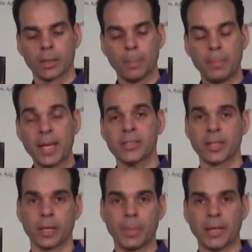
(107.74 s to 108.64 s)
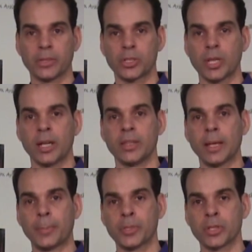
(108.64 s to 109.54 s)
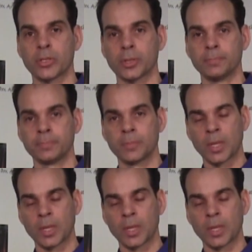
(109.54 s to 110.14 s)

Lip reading: The best thing about the shade in the up position